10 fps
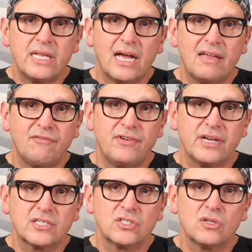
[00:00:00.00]
diet
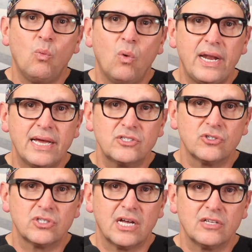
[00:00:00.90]
fix, one
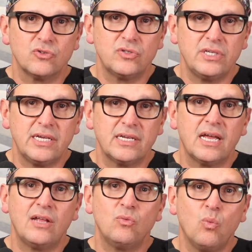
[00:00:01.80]
exercise routine,
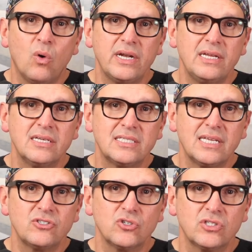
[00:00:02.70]
and one
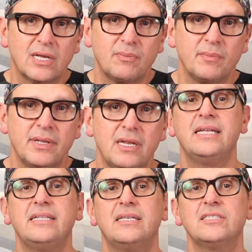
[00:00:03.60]
essential supplement
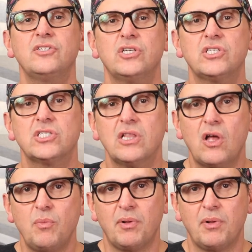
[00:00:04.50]
that doesn't just slow